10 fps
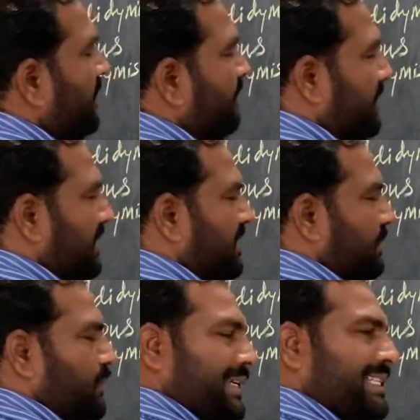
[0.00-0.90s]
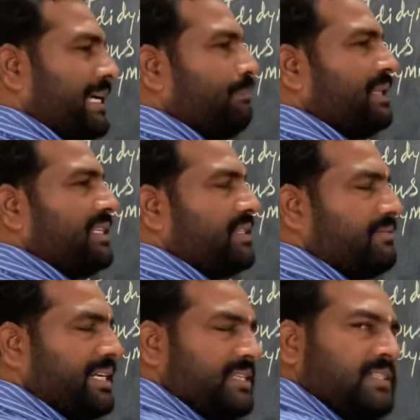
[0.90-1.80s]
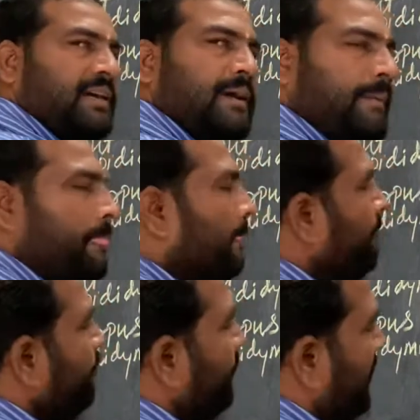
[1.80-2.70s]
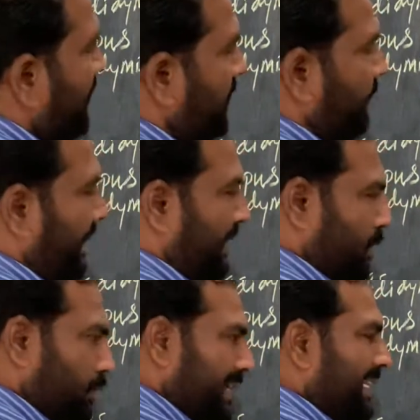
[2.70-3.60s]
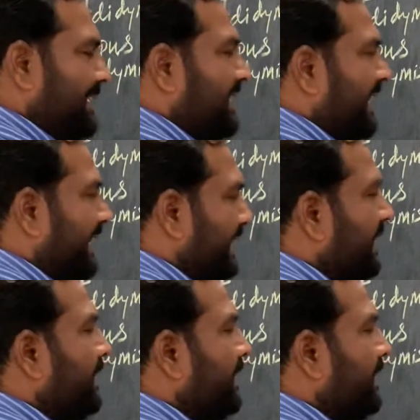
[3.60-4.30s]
First, for example, this one is the spermatogonial cell.